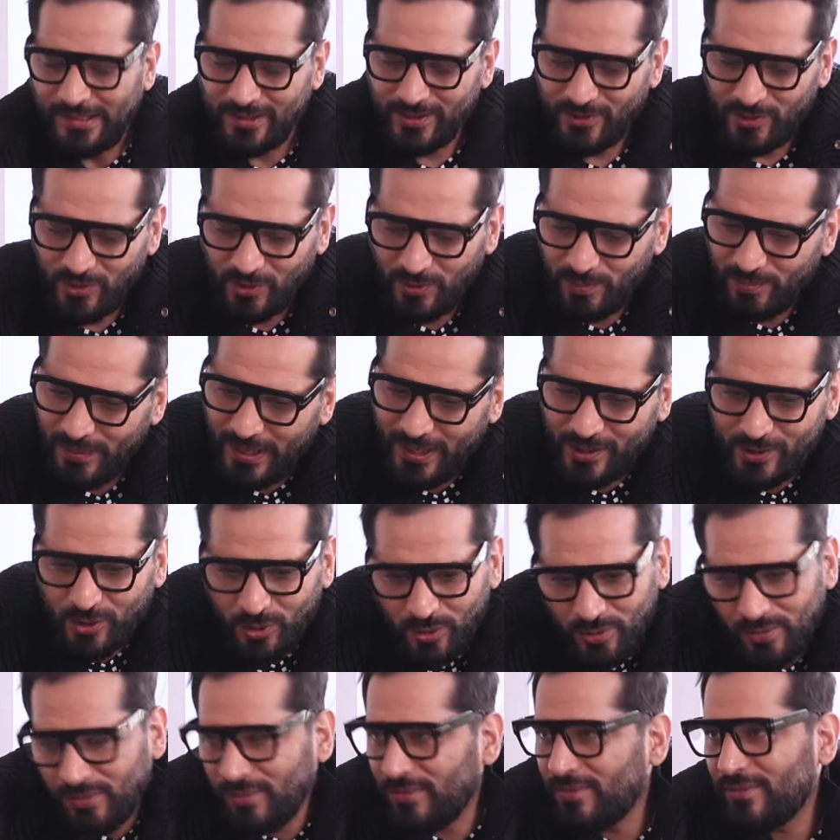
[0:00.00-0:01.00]
Toh, main
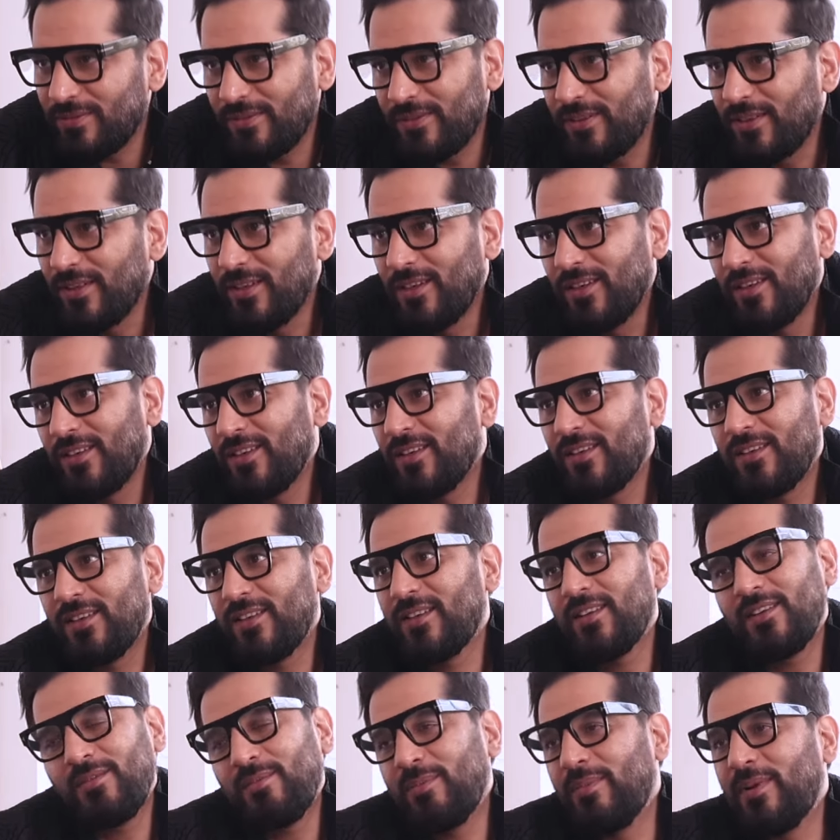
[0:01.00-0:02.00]
toh,
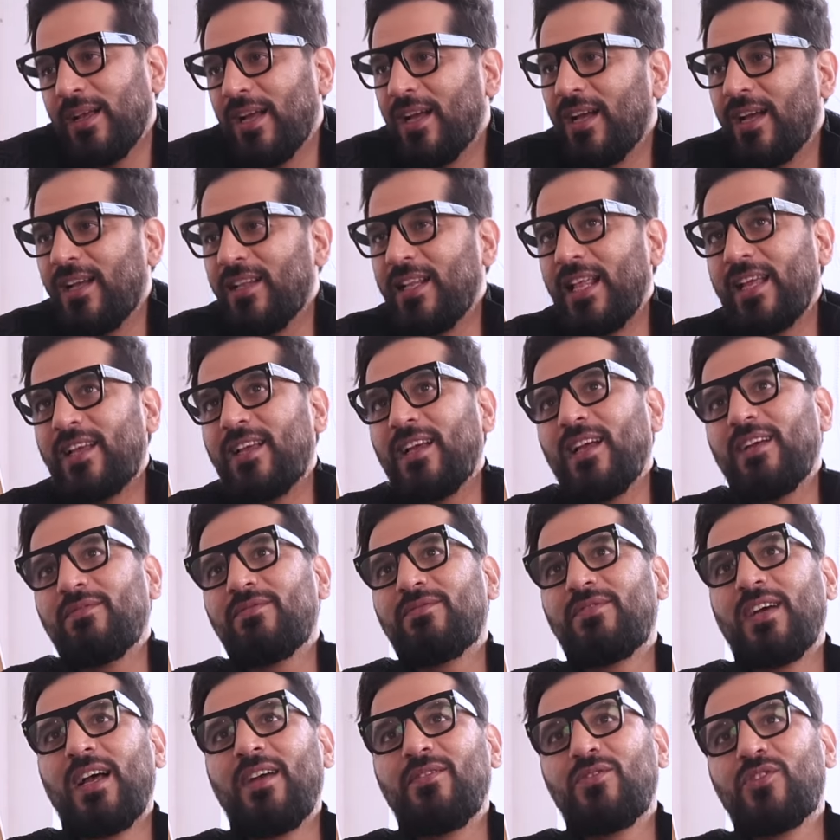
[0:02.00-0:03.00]
like
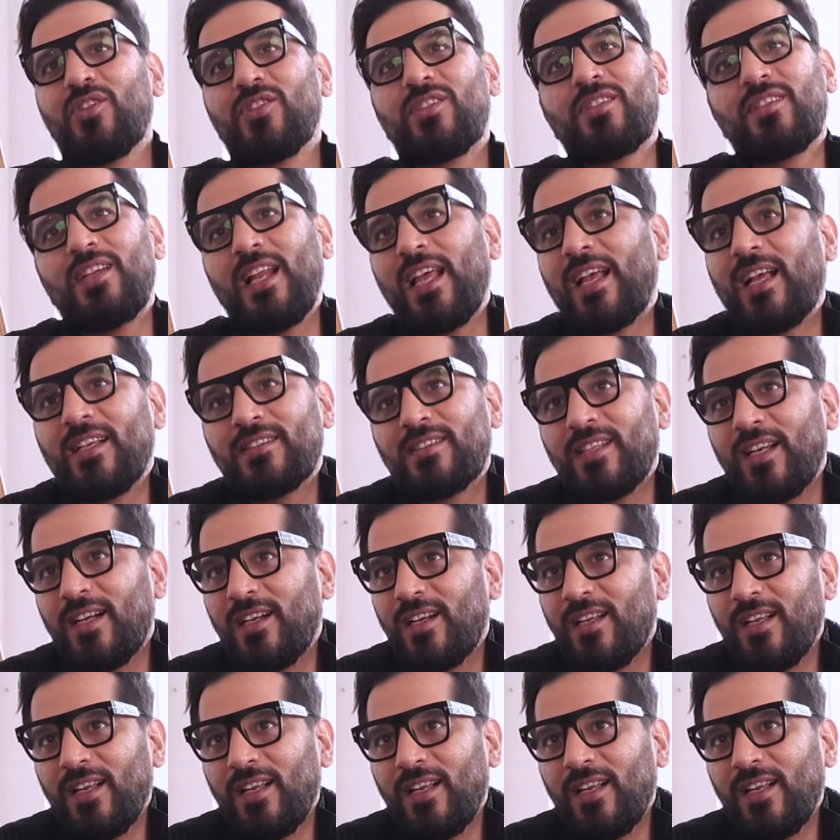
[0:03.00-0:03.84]
I've just, like I said,